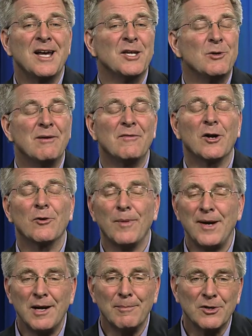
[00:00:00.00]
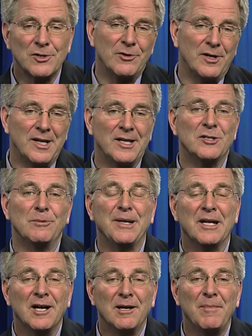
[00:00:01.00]
you have a great opportunity to
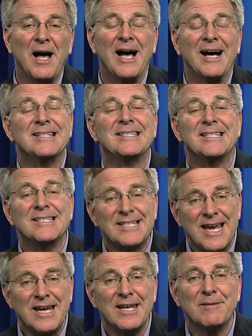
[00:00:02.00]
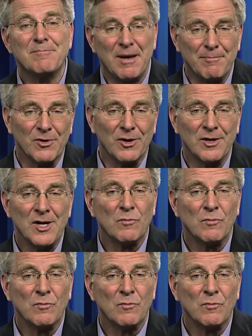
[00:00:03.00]
become a sustaining member.